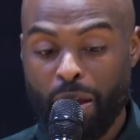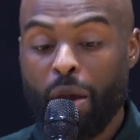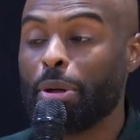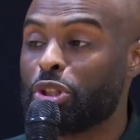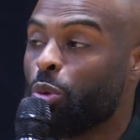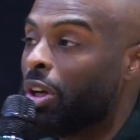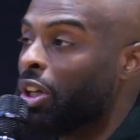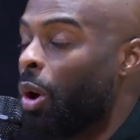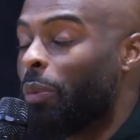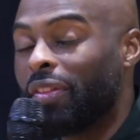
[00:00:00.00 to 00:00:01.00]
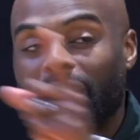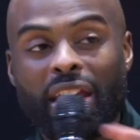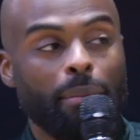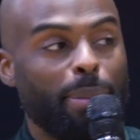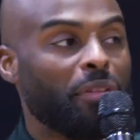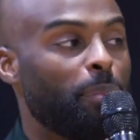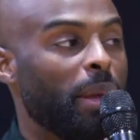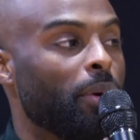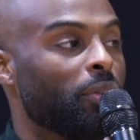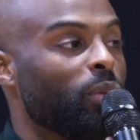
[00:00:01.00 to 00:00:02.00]
But you want to know the thing about the
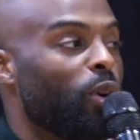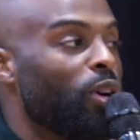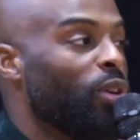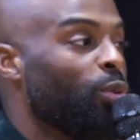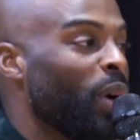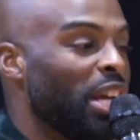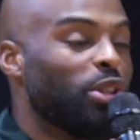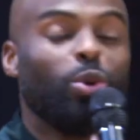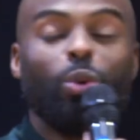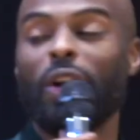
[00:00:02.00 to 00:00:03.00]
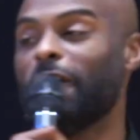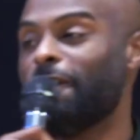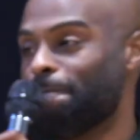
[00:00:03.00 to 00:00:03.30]
people of the world, what they do well?